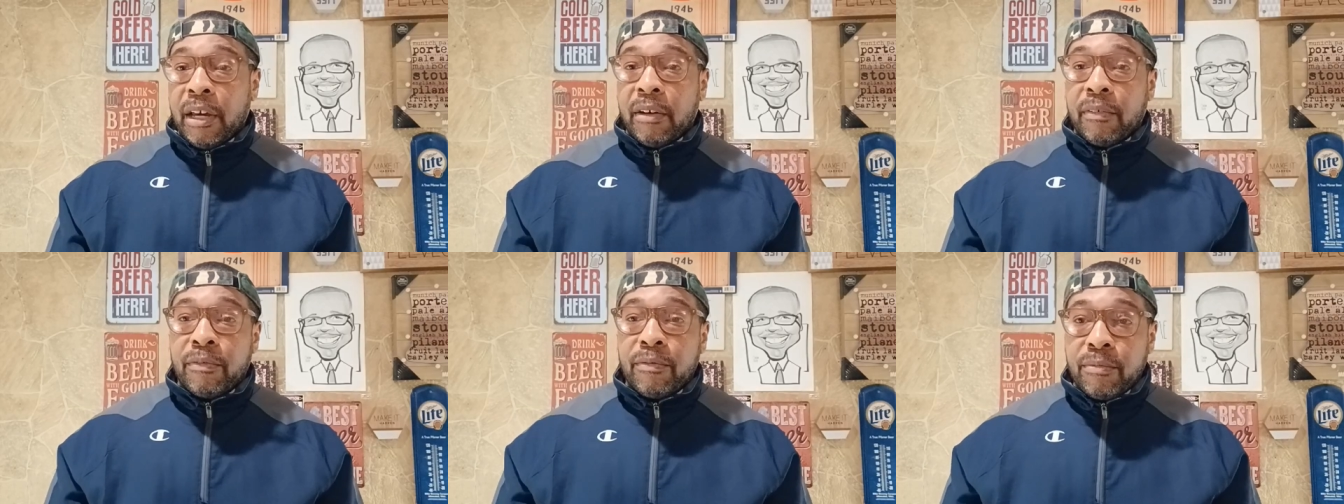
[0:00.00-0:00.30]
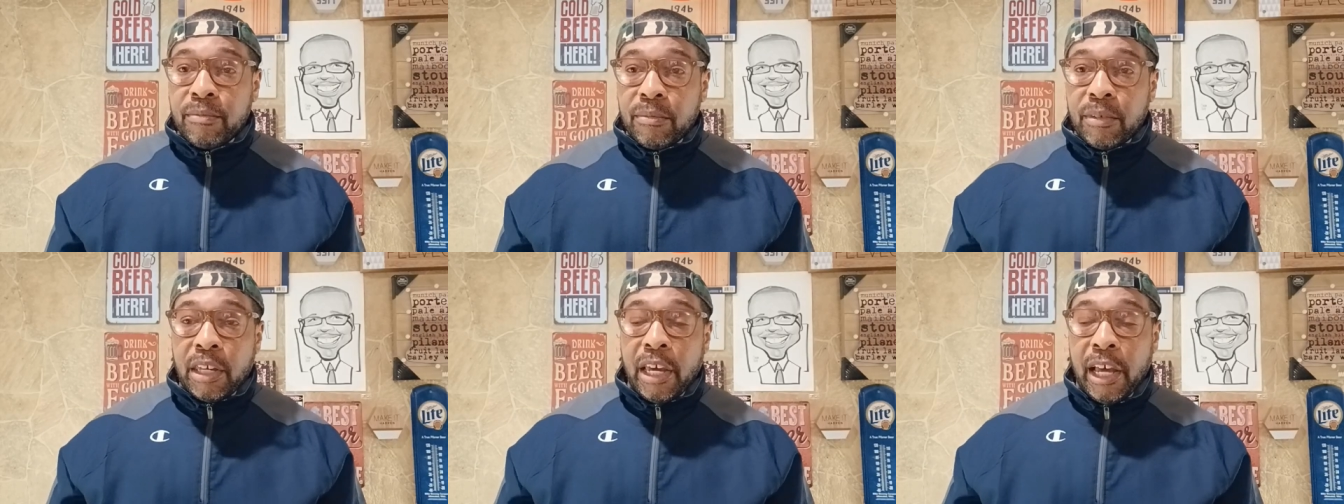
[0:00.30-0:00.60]
of
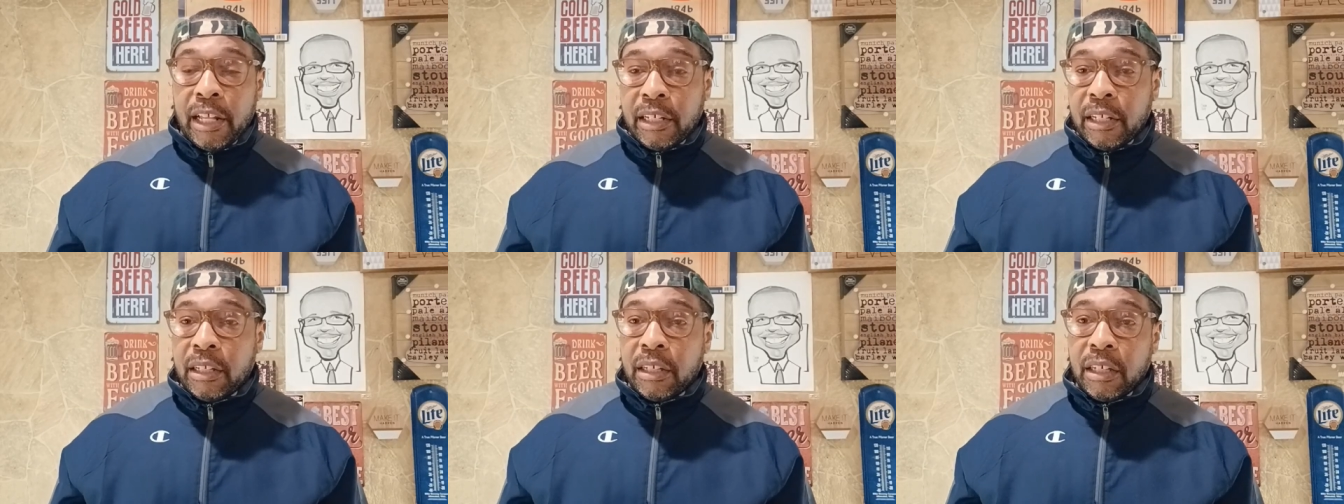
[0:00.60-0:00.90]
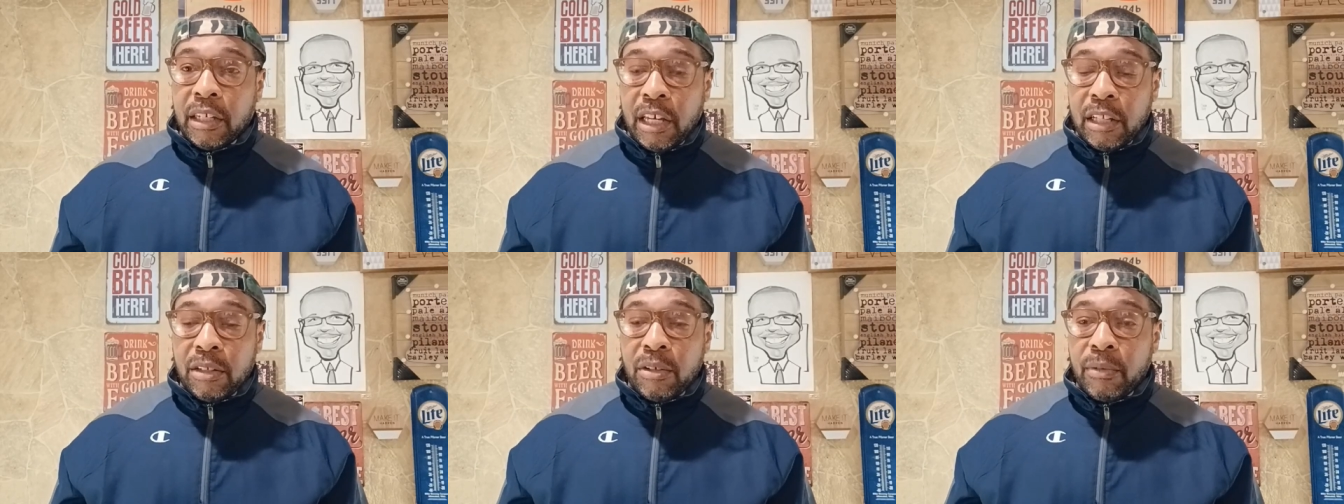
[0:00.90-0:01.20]
kind of
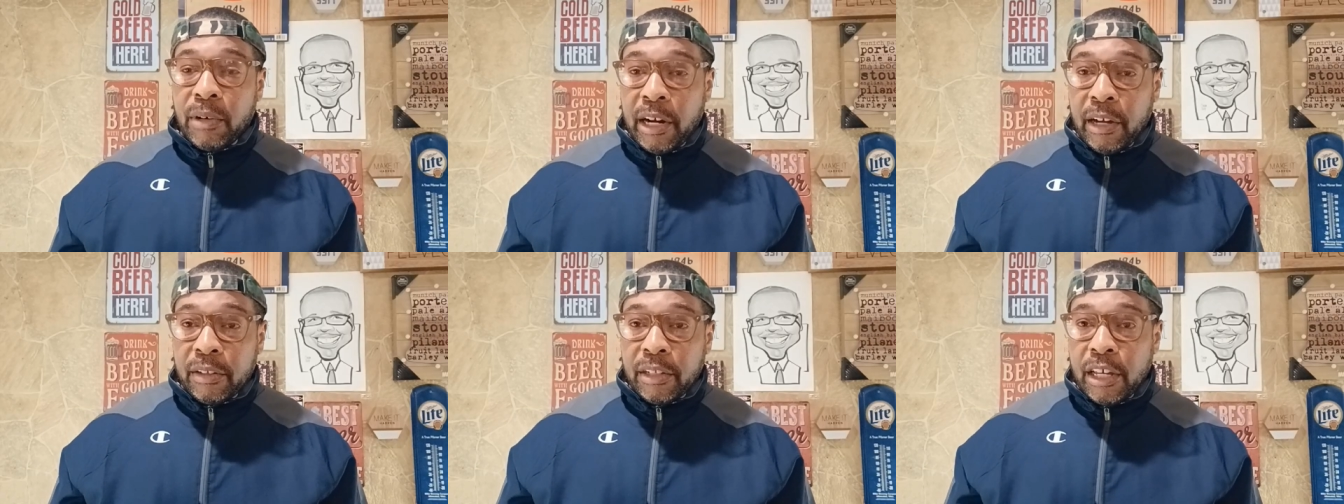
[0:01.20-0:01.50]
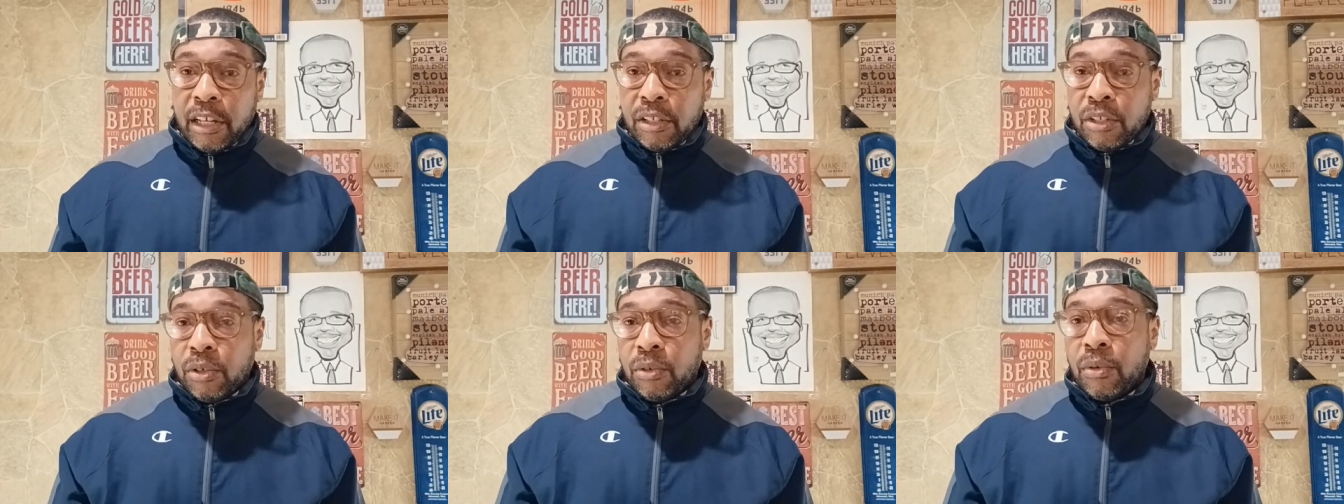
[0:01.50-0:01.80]
getting around
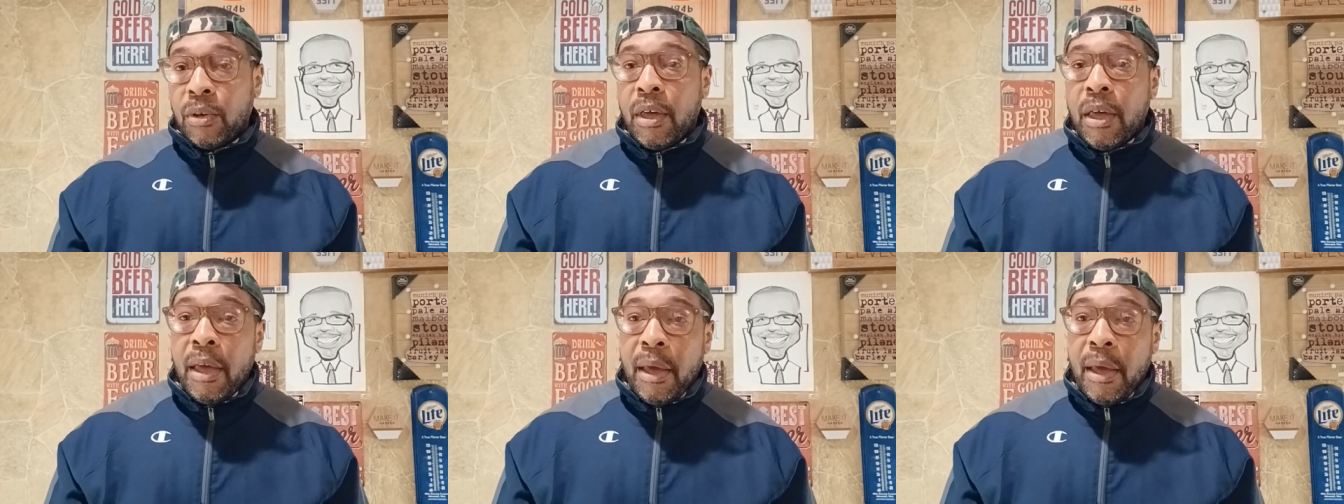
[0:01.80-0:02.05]
that too.